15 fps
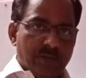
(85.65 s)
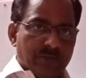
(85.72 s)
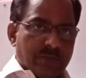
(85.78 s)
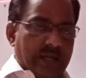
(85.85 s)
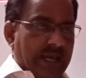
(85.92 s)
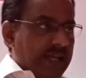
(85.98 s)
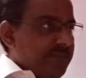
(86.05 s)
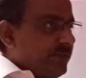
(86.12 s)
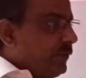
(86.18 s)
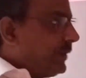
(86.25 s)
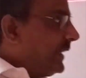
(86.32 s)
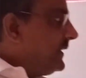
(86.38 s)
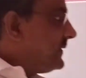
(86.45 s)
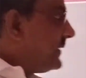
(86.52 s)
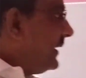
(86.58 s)
So as you
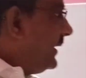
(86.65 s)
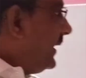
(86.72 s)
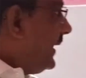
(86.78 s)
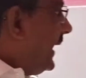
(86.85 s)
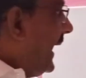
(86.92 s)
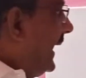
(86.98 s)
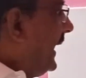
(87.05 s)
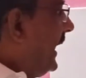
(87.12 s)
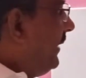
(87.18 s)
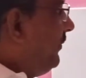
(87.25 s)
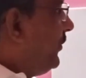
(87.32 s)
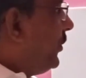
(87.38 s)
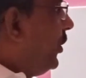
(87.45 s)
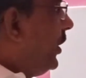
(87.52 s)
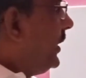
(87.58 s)
can see here, I
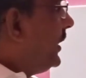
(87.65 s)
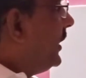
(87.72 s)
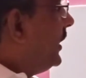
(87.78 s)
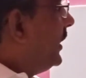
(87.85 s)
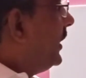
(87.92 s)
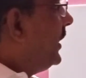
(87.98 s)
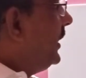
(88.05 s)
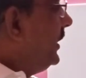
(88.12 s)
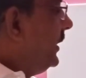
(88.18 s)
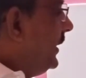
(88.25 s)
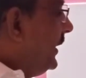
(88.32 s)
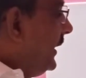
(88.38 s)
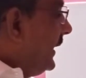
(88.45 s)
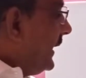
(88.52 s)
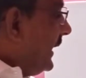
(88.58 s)
have drawn a
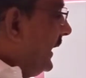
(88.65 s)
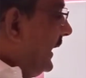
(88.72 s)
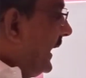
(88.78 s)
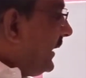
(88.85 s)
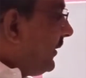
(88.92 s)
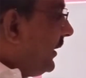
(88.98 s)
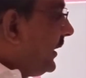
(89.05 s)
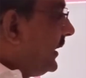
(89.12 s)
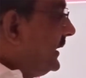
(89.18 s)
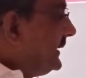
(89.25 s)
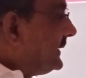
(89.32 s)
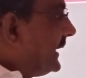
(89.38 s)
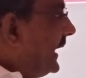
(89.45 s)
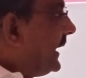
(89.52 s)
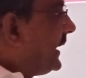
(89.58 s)
electrical
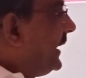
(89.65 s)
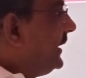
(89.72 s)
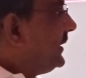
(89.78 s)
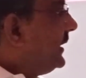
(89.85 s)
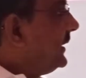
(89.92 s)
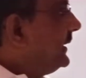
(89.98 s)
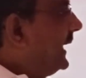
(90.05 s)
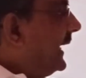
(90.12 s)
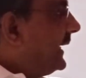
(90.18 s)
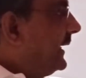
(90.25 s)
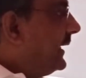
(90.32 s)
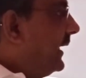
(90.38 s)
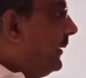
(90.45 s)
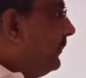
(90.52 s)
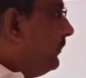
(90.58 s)
circuit
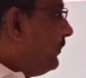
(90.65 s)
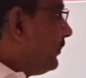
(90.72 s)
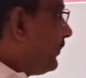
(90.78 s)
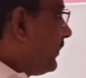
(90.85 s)
diagram.